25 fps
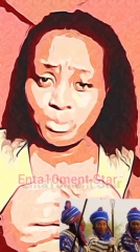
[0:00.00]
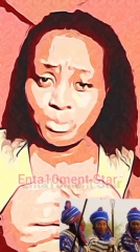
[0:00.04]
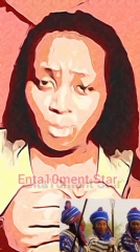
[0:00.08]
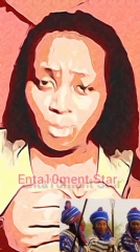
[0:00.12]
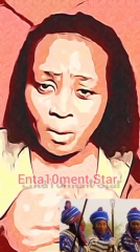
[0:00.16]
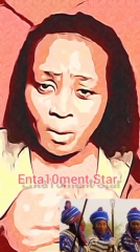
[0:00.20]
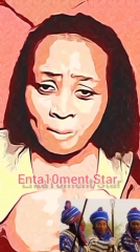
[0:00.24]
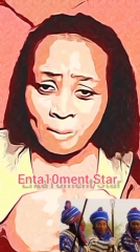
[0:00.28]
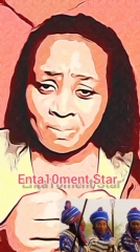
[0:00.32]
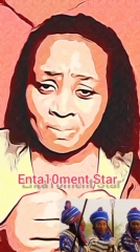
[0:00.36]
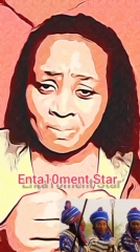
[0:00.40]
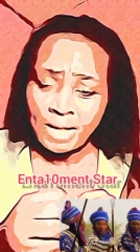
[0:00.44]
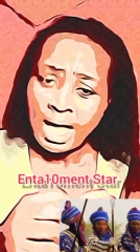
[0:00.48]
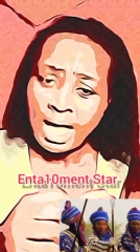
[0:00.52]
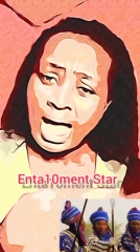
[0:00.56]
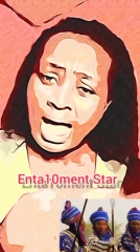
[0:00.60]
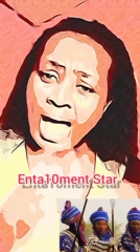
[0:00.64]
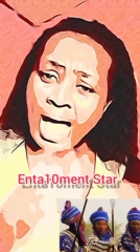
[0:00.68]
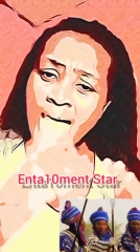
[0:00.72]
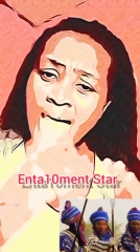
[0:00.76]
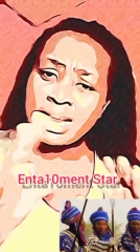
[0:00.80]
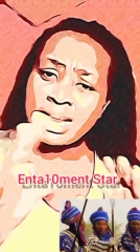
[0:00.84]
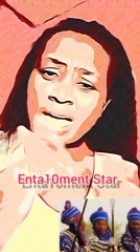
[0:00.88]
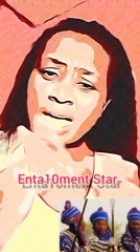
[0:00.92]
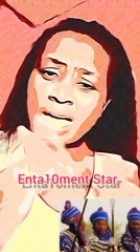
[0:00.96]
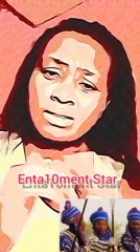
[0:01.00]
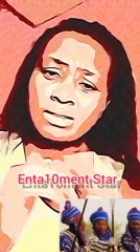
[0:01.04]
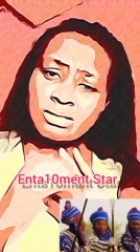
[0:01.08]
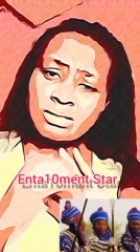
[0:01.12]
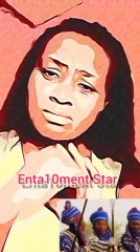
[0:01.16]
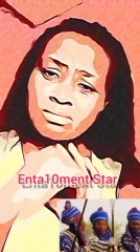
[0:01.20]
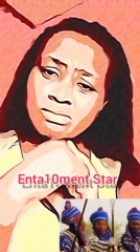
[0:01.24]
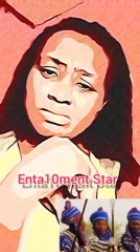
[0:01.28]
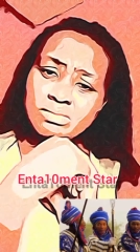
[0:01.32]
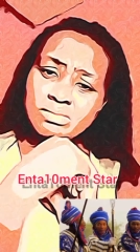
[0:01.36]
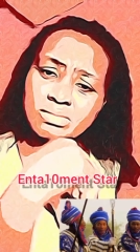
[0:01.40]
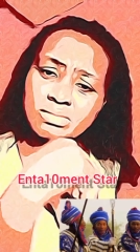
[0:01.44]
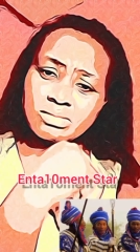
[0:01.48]
And then
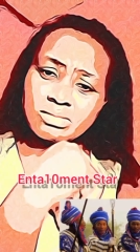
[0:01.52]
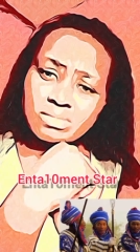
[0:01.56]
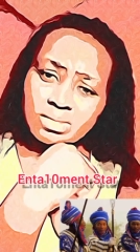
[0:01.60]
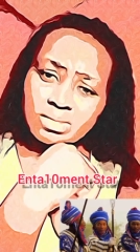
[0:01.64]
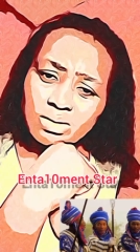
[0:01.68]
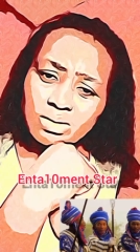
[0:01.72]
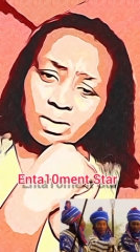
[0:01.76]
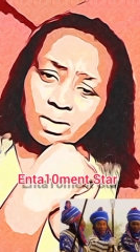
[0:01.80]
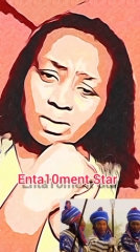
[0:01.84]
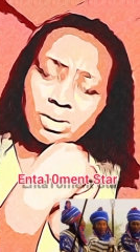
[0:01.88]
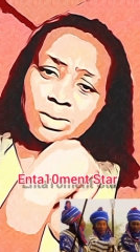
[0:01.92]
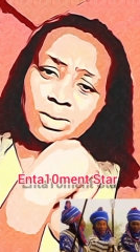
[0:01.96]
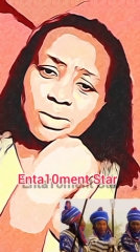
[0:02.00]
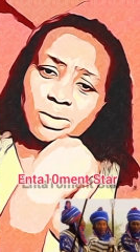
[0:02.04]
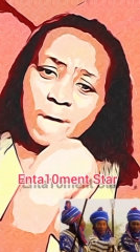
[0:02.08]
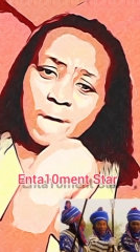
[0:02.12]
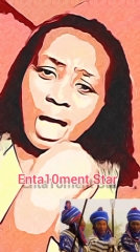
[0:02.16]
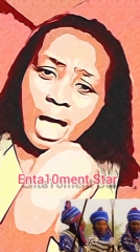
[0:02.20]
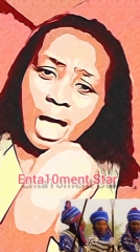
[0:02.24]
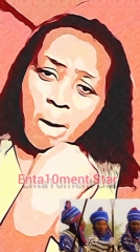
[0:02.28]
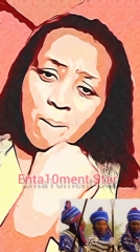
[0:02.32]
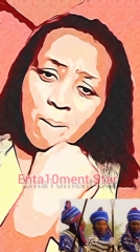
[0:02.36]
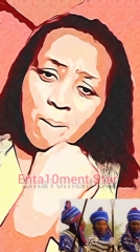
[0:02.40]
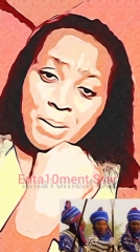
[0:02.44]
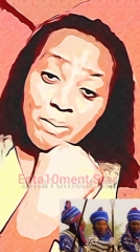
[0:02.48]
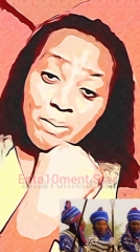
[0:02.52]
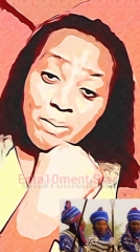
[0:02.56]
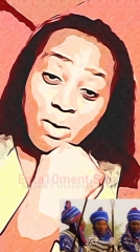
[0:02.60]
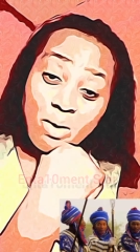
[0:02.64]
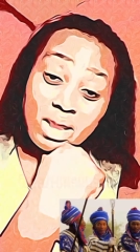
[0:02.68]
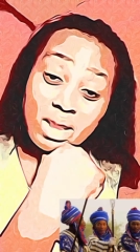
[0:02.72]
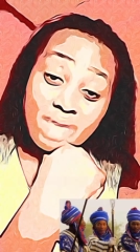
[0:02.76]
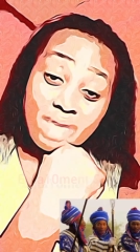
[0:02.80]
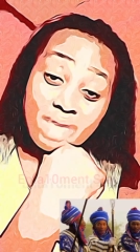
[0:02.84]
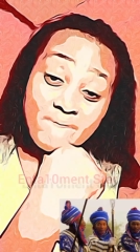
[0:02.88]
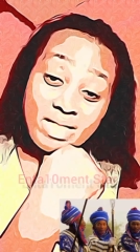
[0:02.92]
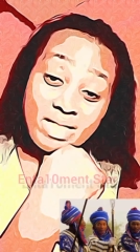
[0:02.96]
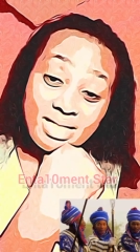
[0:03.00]
our people living there.
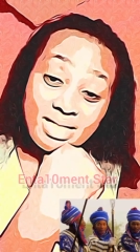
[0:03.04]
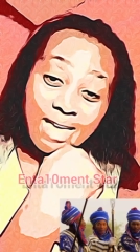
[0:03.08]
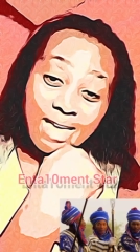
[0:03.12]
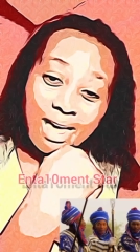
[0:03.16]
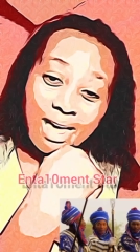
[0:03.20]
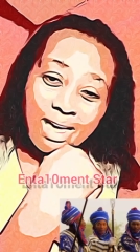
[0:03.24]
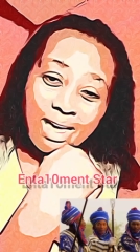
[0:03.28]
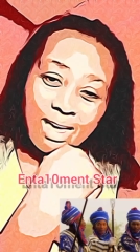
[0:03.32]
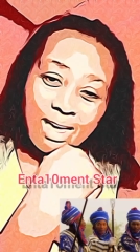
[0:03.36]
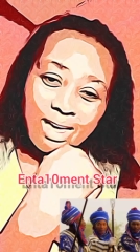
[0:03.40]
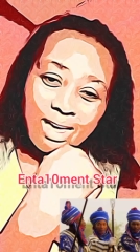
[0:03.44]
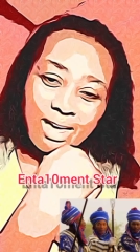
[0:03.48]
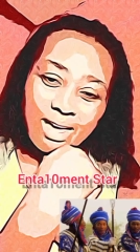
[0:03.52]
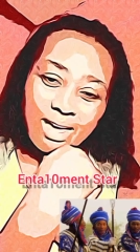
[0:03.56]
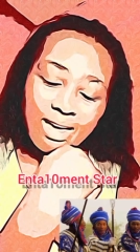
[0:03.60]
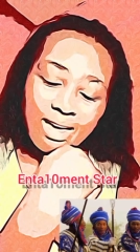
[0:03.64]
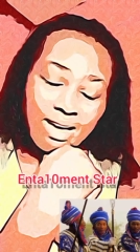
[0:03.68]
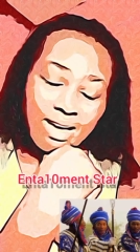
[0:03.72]
An